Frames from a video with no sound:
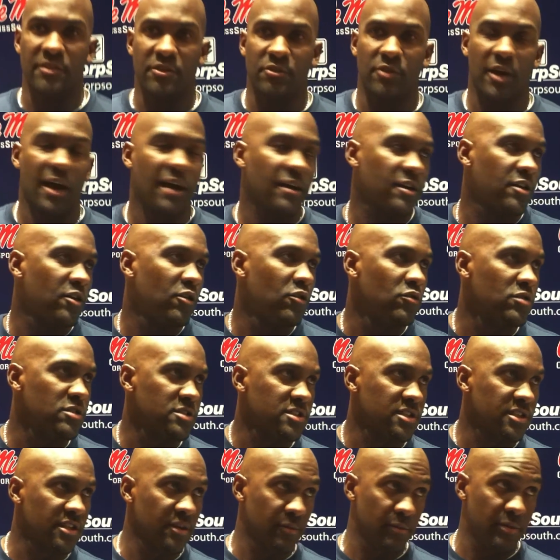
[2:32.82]
to do, our goal
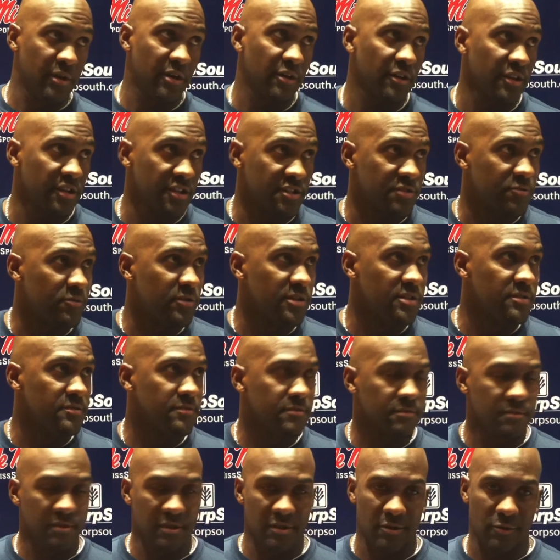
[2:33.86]
is to get better each week.
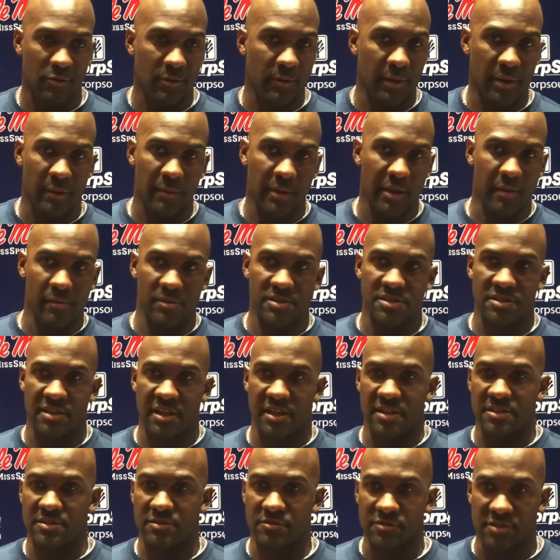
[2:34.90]
We may make
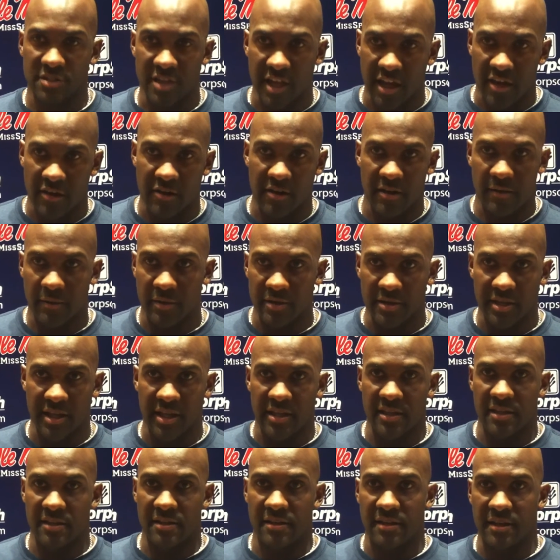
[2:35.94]
mistakes on Saturday, but
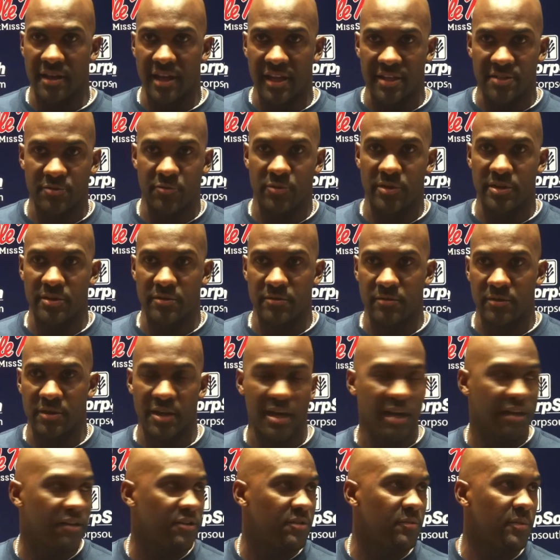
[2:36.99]
that next week we're
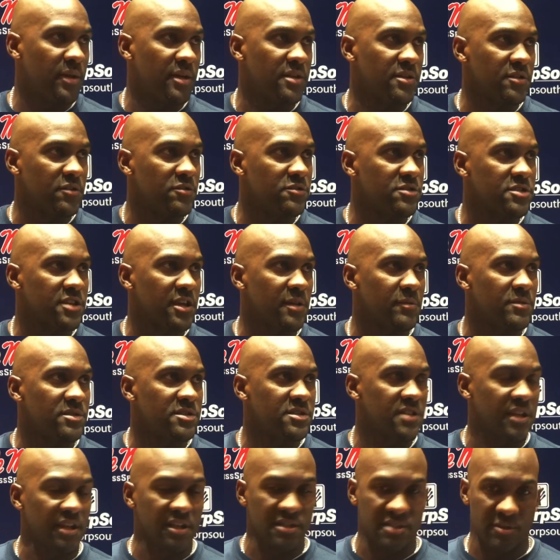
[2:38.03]
not going to make those same
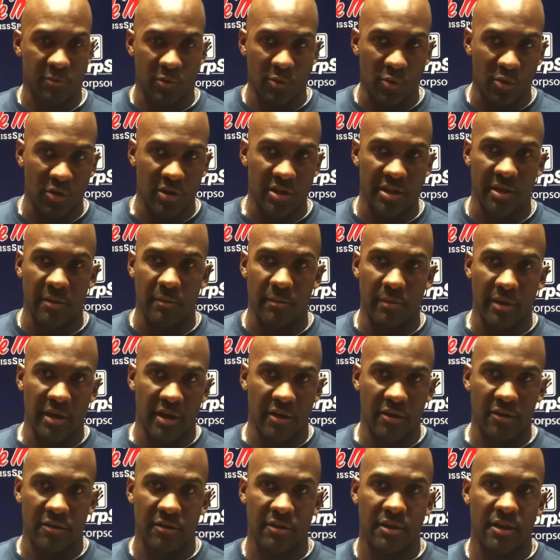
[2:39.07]
mistakes, and we want to get
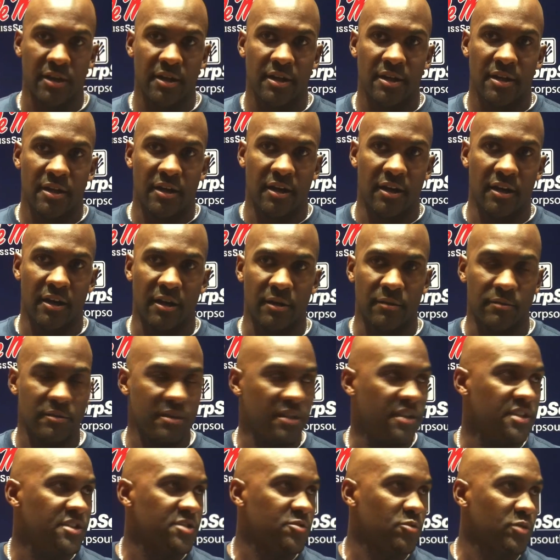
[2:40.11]
better
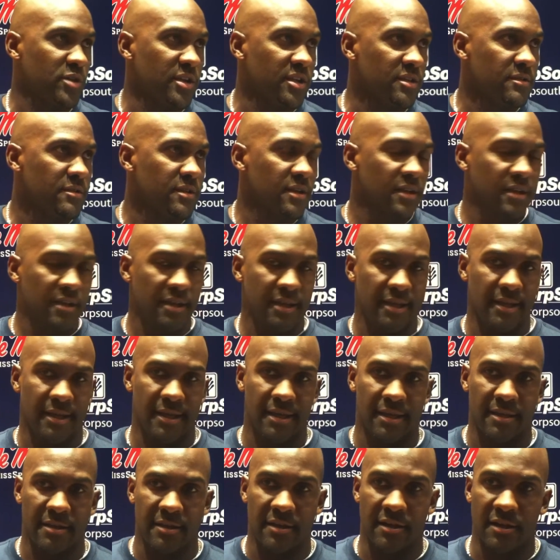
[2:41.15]
each week.
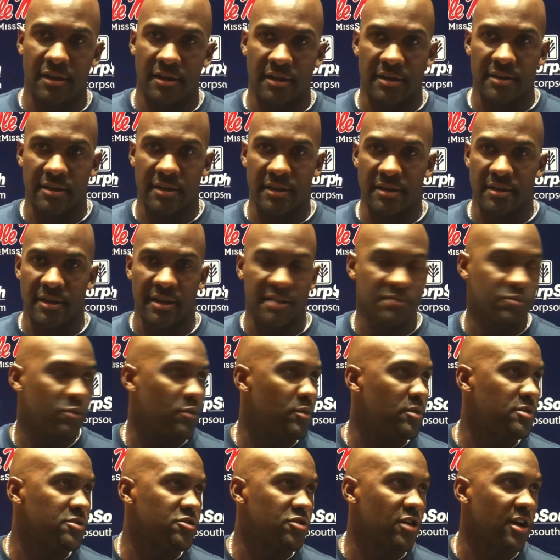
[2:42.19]
And that's
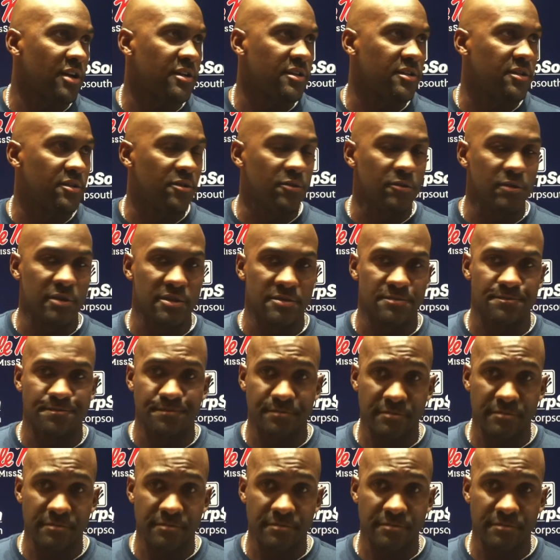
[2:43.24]
what we're trying to do, and